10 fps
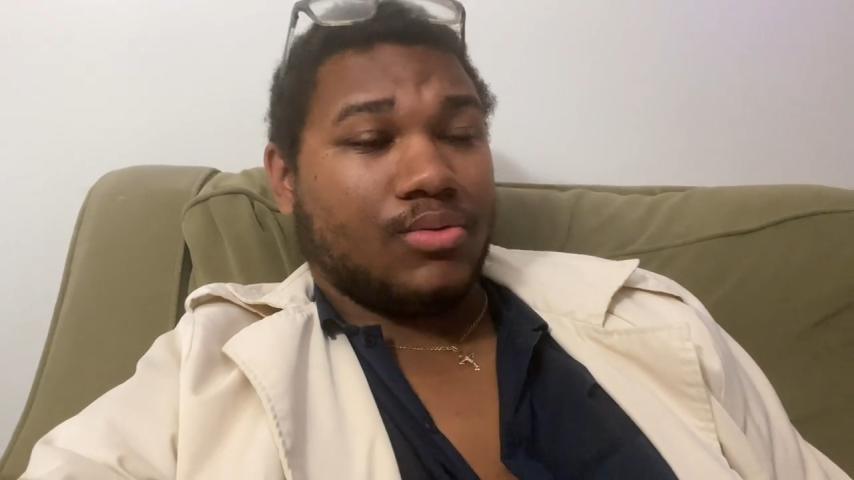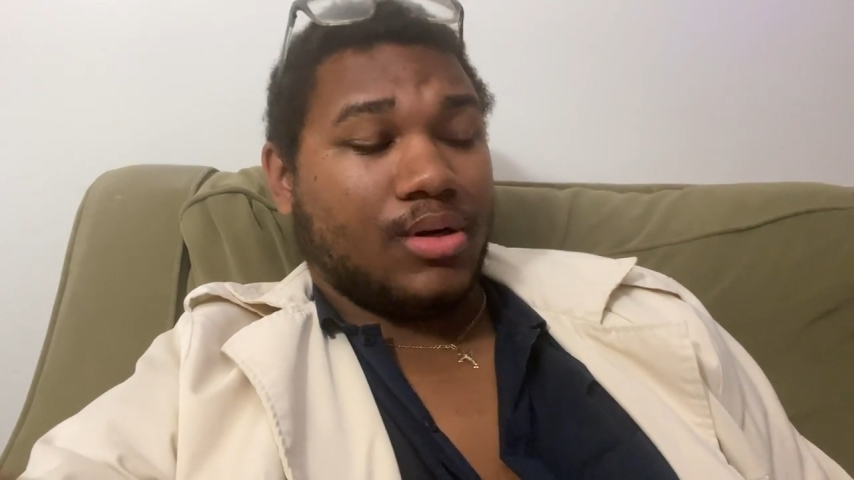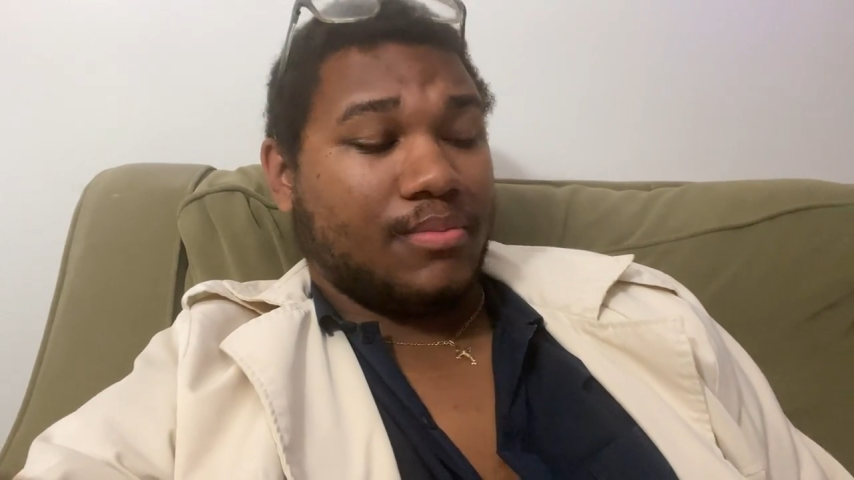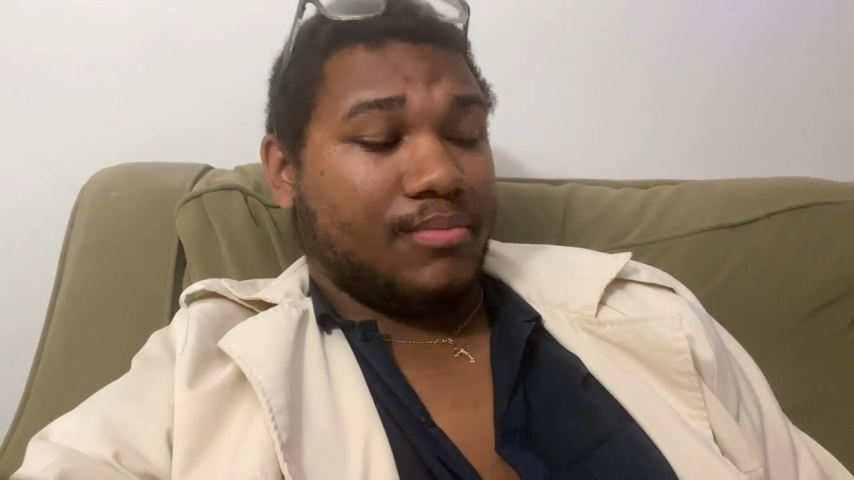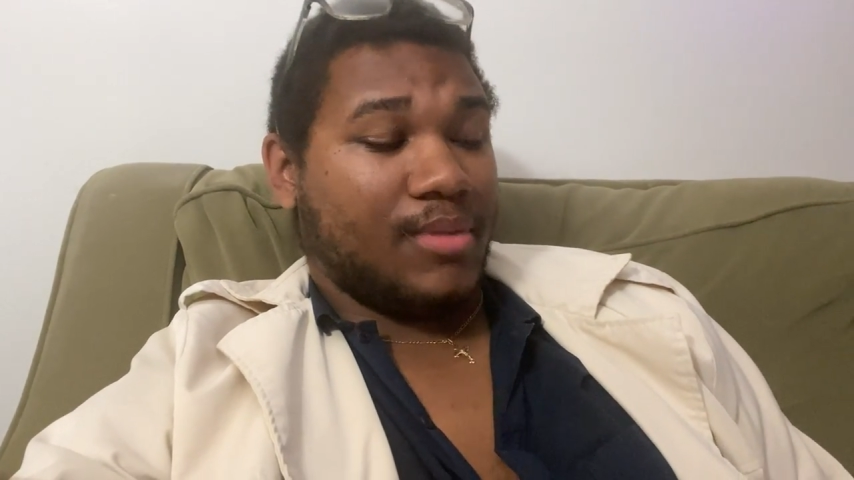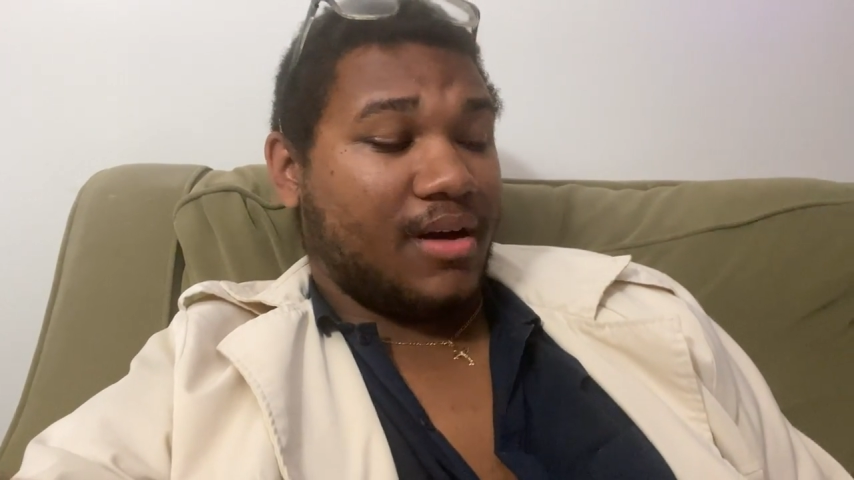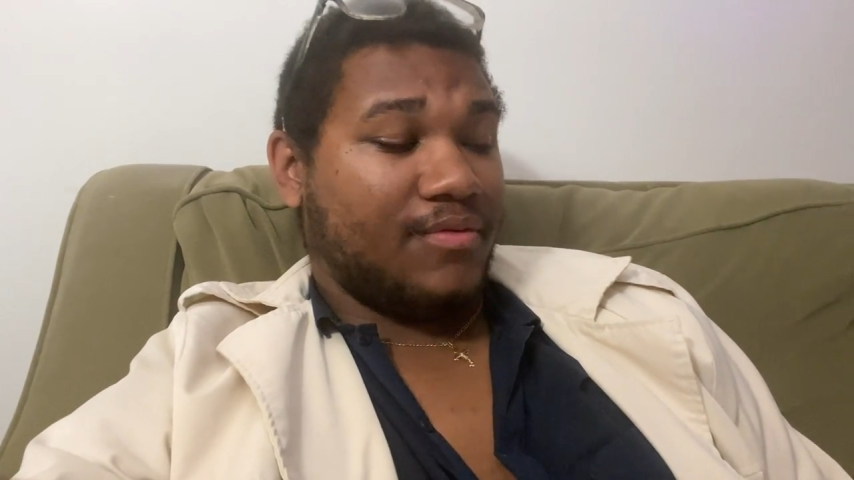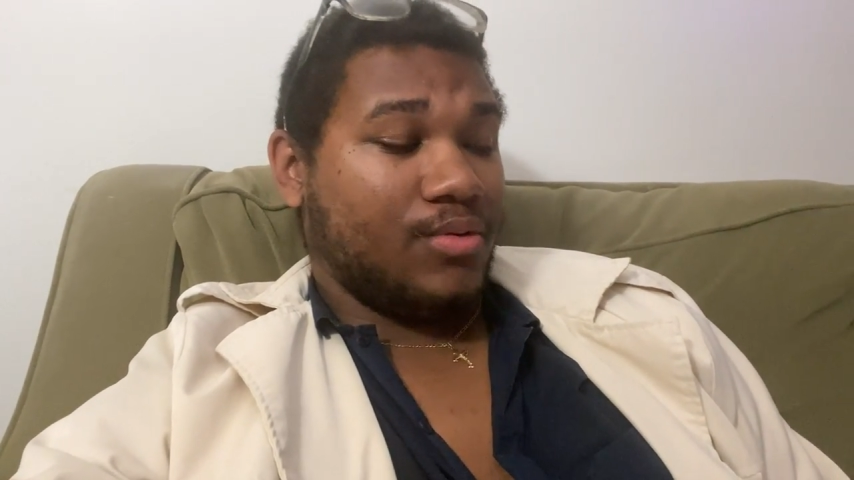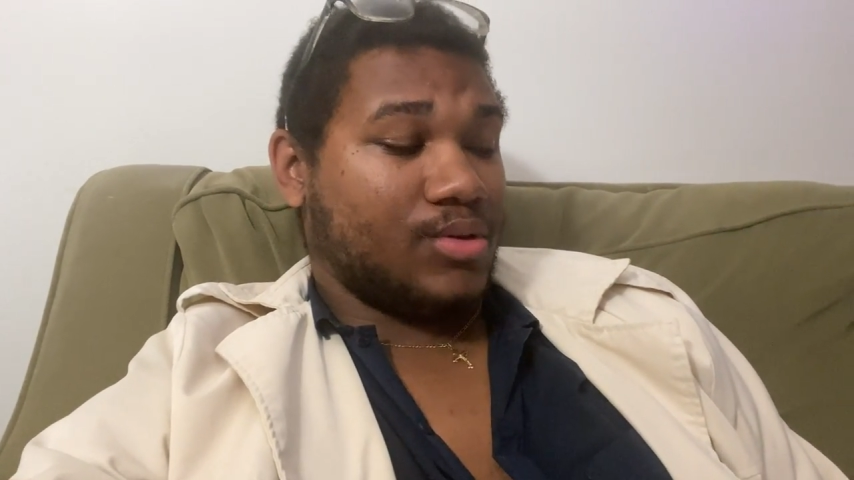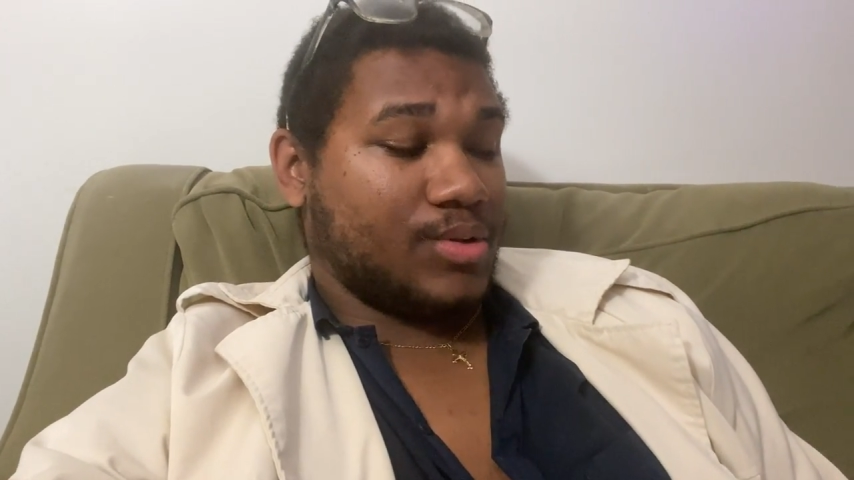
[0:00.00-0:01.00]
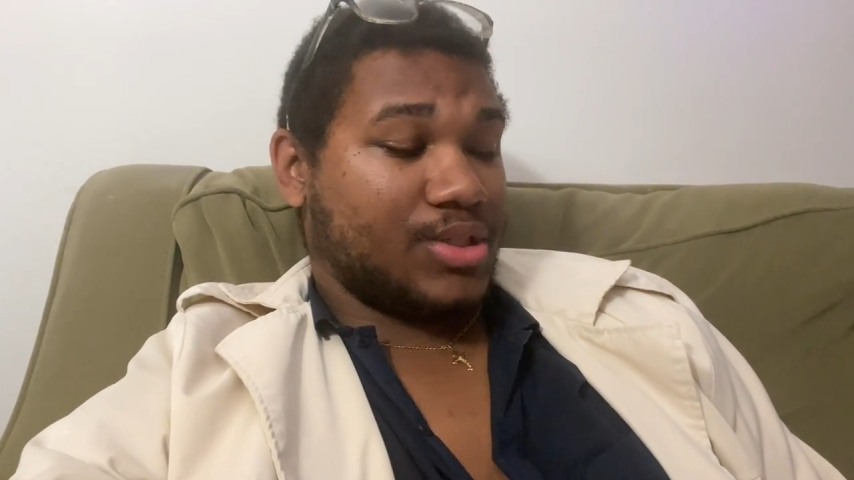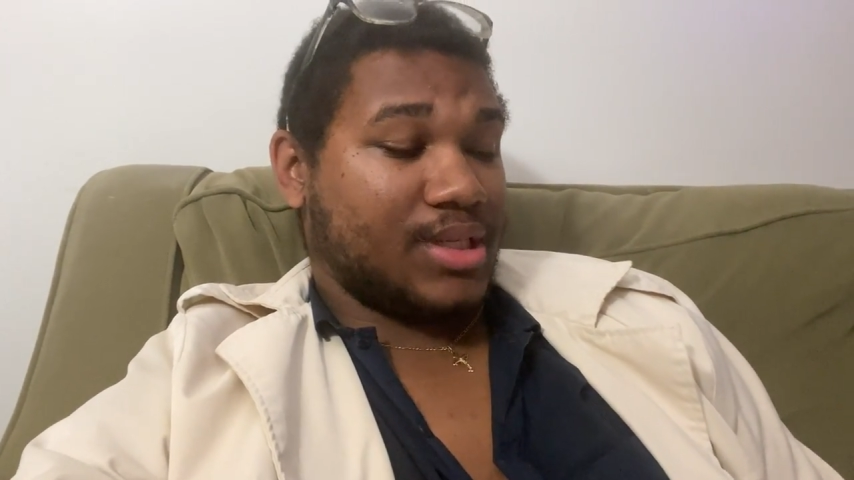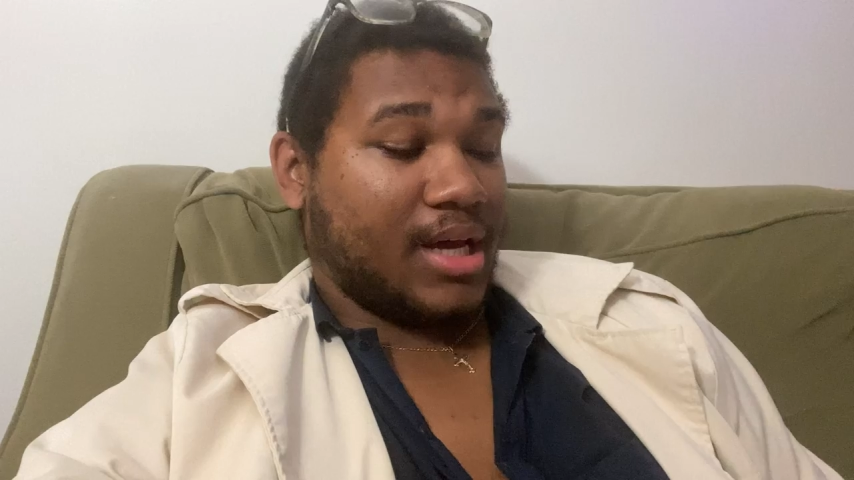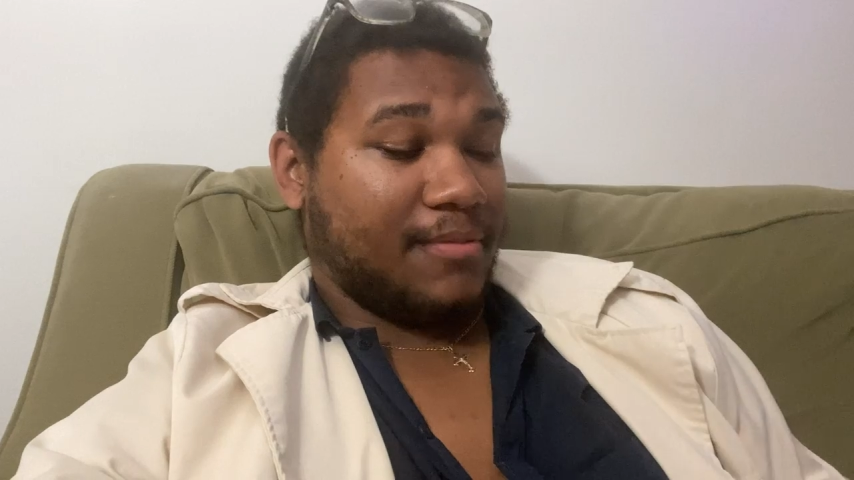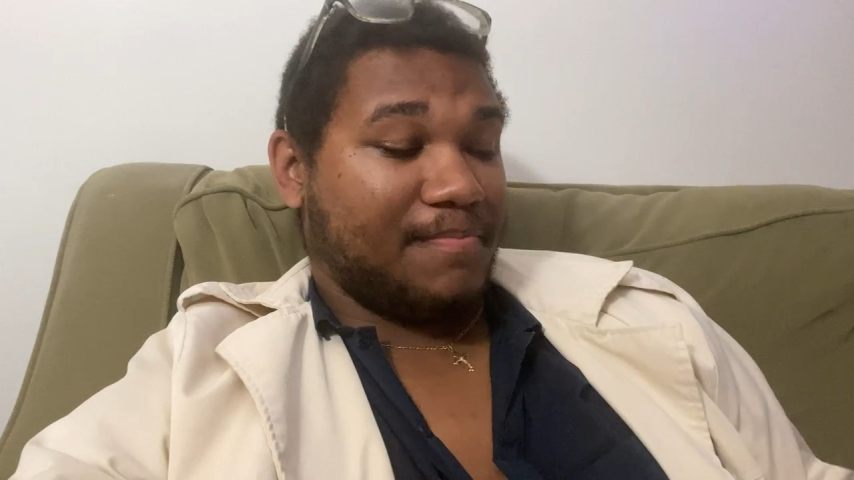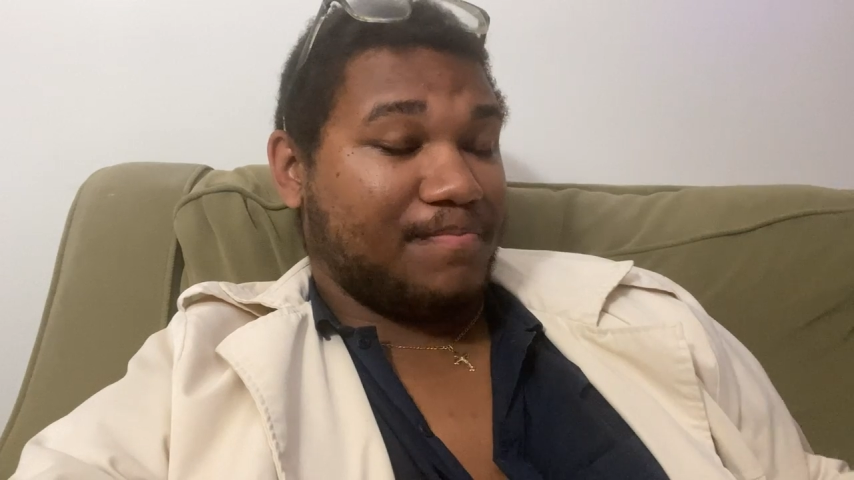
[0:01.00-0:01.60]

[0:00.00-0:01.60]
what my view is, which is that